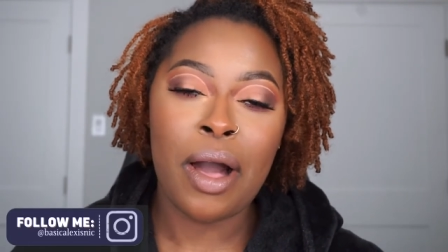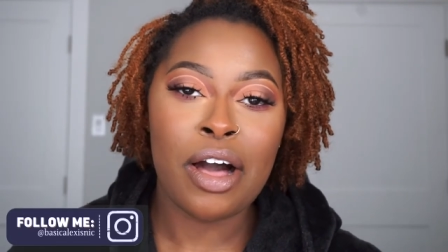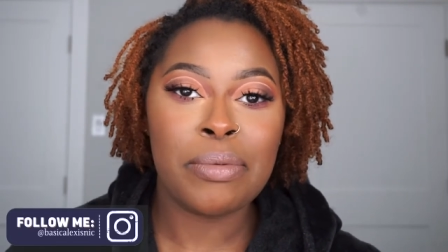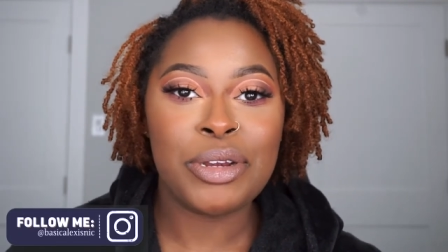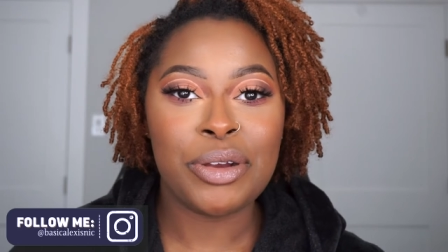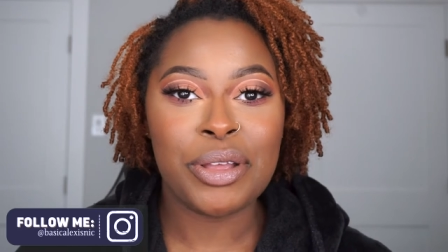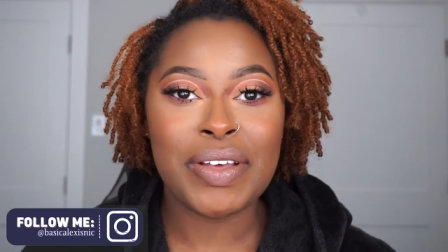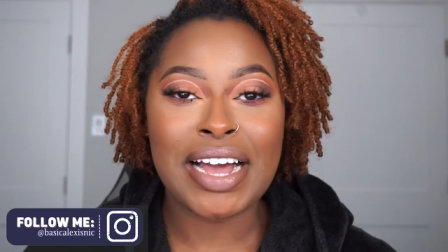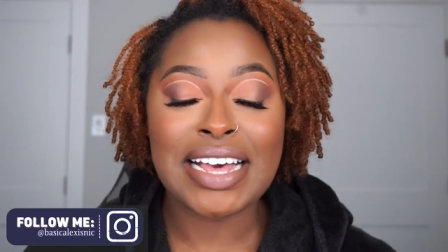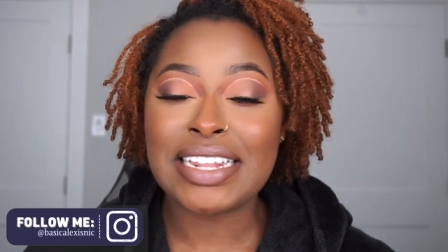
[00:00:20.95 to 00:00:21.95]
I'll be showing
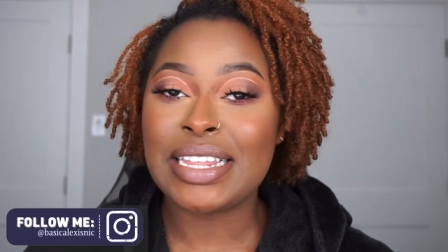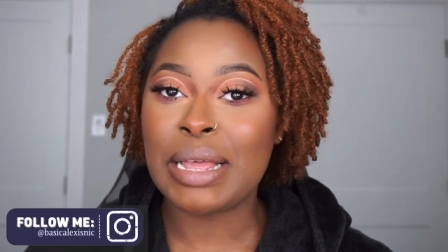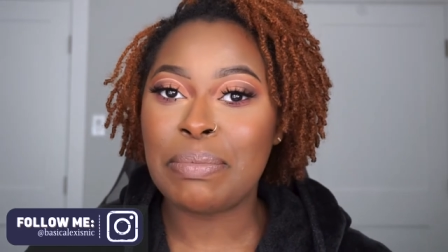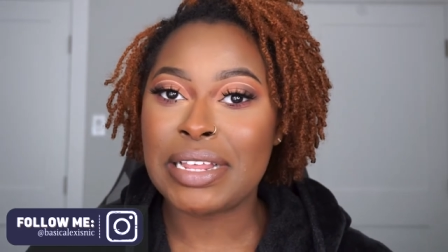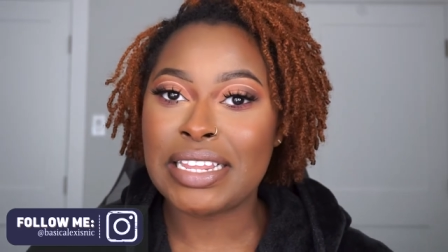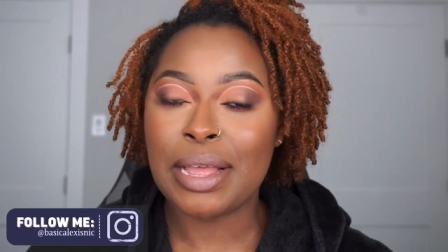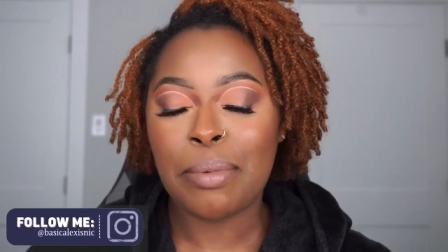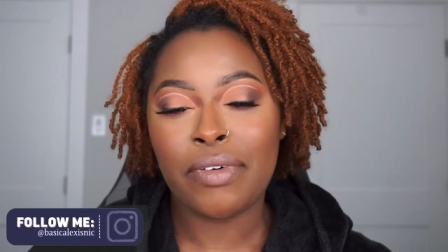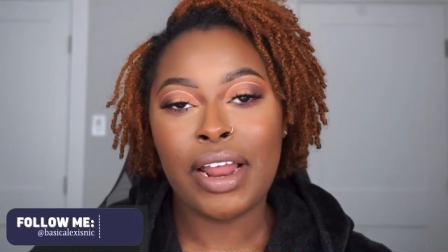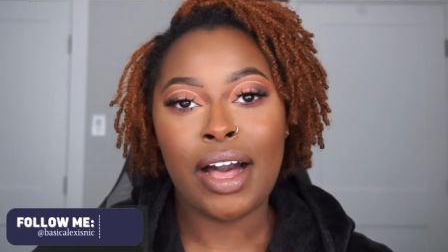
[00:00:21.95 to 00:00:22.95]
you guys step by step
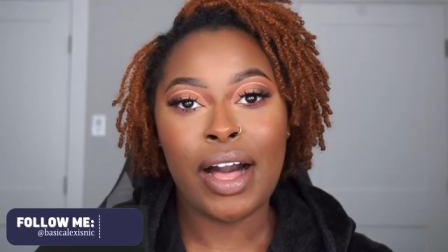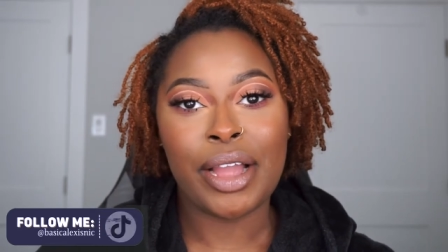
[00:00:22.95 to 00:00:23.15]
on how